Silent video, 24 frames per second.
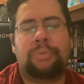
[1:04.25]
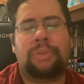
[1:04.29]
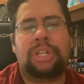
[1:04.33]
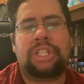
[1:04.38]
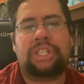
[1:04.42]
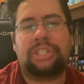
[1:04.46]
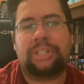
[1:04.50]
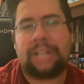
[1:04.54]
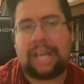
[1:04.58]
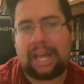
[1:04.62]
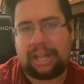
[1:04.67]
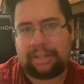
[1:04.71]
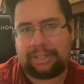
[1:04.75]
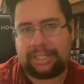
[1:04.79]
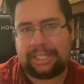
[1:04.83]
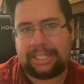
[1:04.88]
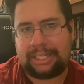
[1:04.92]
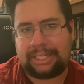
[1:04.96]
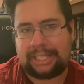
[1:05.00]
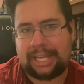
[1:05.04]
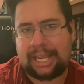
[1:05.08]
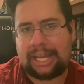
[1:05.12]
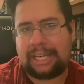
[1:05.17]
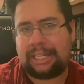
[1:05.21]
and
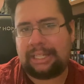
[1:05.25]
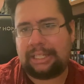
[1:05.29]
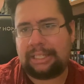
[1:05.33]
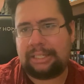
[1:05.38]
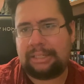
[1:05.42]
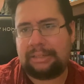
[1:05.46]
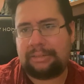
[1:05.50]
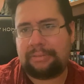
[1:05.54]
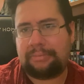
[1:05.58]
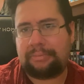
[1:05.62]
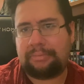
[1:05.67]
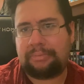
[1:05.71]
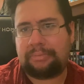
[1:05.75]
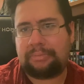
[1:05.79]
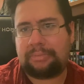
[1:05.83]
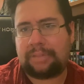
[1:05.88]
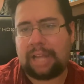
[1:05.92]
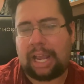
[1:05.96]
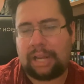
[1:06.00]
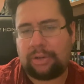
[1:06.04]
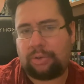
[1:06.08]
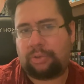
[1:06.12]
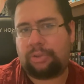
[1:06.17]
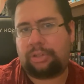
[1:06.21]
originality than
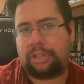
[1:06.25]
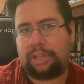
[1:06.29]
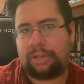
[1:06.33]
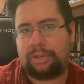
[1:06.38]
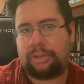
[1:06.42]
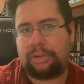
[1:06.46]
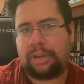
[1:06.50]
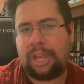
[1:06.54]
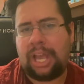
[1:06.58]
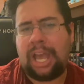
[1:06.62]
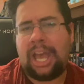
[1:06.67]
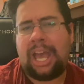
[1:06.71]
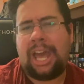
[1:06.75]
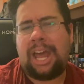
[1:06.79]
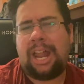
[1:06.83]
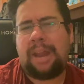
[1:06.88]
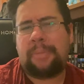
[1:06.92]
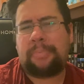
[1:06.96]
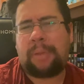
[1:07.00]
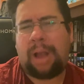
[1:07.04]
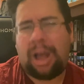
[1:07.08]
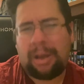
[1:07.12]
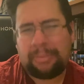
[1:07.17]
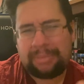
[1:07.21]
Dino Thunder.
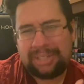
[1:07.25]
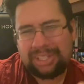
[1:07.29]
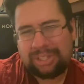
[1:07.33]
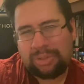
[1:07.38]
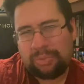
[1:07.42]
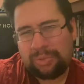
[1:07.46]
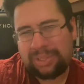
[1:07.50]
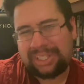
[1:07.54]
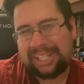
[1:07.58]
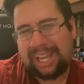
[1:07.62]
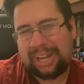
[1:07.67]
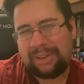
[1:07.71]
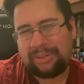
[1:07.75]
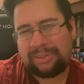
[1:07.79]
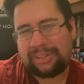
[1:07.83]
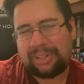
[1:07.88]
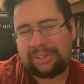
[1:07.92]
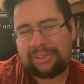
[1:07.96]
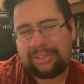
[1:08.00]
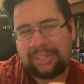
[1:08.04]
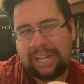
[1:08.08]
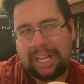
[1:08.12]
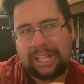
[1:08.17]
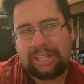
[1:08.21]
Problem is, though, with Dino
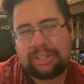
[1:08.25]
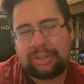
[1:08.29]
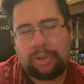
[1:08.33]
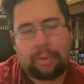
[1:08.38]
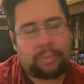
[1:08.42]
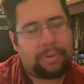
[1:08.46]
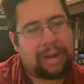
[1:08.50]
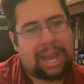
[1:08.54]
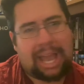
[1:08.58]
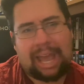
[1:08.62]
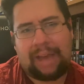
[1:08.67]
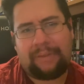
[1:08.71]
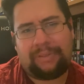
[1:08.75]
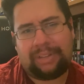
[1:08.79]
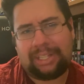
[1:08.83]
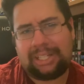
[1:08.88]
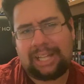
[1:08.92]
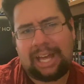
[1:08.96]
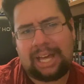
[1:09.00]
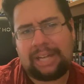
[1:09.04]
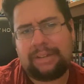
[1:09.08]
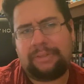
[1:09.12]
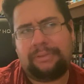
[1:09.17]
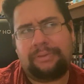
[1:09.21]
Thunder, they don't have a
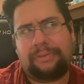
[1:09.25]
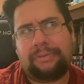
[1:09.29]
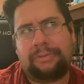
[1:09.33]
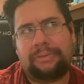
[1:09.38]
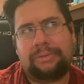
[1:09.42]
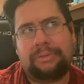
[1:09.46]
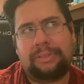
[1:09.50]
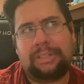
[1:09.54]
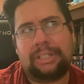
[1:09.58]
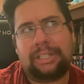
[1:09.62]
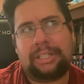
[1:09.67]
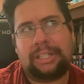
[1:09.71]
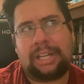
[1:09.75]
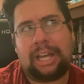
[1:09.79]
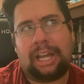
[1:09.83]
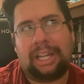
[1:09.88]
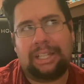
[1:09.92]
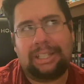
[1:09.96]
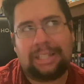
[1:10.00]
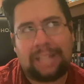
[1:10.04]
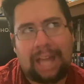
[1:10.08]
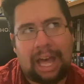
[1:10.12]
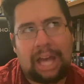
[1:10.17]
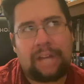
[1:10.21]
lot of
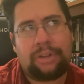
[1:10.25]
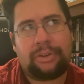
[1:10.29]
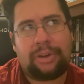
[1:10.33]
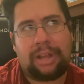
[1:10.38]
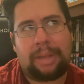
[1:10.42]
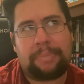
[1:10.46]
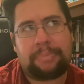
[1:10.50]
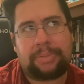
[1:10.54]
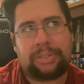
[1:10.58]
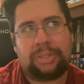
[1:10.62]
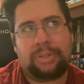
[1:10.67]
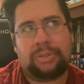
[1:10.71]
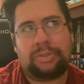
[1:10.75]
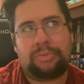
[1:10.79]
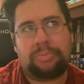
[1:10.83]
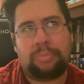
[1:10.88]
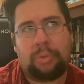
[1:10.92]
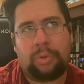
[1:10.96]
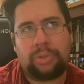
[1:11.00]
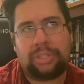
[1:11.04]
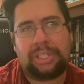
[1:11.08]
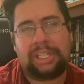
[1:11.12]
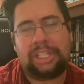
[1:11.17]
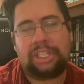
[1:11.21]
episodes.
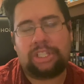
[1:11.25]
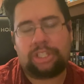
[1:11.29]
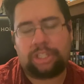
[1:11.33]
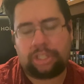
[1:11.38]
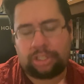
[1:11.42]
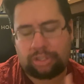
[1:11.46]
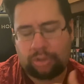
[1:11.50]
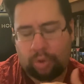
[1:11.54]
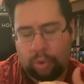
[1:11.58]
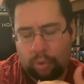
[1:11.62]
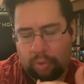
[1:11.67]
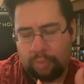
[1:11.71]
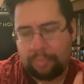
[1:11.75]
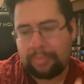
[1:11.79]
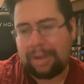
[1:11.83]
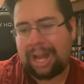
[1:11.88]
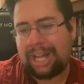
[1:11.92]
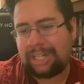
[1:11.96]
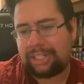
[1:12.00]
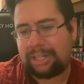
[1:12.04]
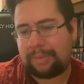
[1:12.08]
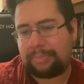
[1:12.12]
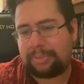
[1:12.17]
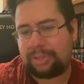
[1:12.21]
Mostly, it's just
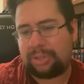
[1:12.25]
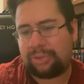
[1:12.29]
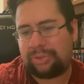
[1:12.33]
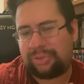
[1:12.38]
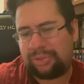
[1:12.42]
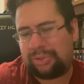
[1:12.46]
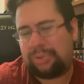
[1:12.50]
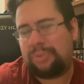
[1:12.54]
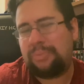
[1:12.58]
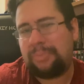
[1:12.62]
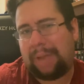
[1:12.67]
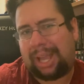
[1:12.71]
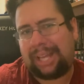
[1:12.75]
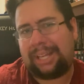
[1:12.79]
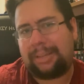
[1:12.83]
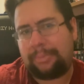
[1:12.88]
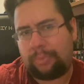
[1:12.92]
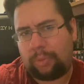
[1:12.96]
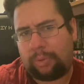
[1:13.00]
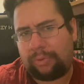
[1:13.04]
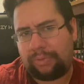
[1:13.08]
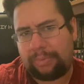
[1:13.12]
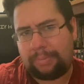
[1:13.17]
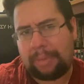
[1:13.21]
homage episodes to Mighty
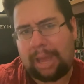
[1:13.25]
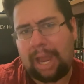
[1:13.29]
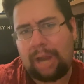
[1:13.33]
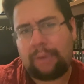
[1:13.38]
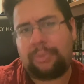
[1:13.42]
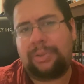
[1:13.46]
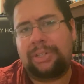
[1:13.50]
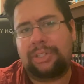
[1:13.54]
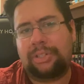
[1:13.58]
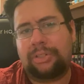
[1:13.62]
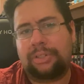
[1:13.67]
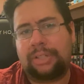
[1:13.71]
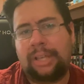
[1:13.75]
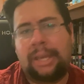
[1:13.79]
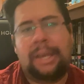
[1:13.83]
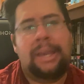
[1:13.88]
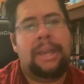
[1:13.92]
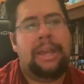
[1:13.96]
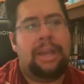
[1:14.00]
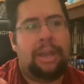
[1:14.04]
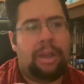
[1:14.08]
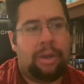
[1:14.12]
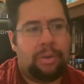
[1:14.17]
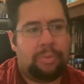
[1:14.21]
Morphin Power Rangers.
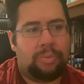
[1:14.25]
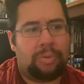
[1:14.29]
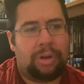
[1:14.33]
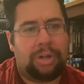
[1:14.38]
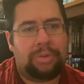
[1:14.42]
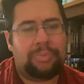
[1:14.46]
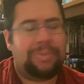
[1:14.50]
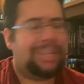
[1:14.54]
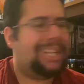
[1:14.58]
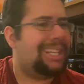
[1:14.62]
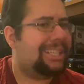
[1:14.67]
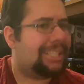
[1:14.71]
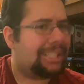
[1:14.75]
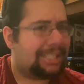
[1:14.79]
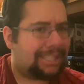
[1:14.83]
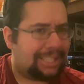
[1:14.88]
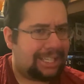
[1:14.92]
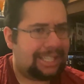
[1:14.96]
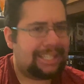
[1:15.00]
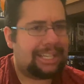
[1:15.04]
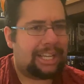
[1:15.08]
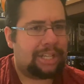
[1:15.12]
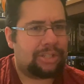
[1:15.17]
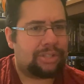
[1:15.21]
One, we get the
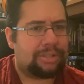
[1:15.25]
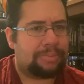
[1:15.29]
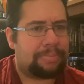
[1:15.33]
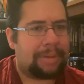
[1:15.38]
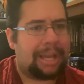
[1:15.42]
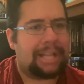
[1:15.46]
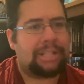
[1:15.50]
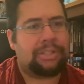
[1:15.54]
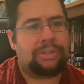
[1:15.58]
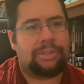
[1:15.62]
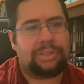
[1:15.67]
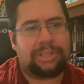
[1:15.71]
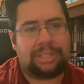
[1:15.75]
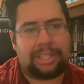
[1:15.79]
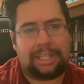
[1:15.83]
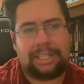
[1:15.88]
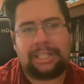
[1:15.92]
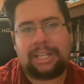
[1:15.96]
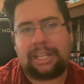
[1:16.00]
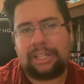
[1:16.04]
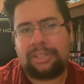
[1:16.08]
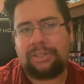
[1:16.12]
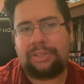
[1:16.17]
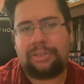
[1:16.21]
teenagers back. There are
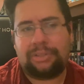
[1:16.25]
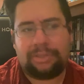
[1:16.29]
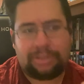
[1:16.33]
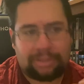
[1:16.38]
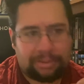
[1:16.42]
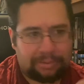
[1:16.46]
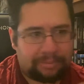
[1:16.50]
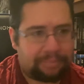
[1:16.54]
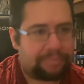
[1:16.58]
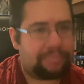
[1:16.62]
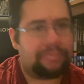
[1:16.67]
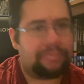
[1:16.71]
teenagers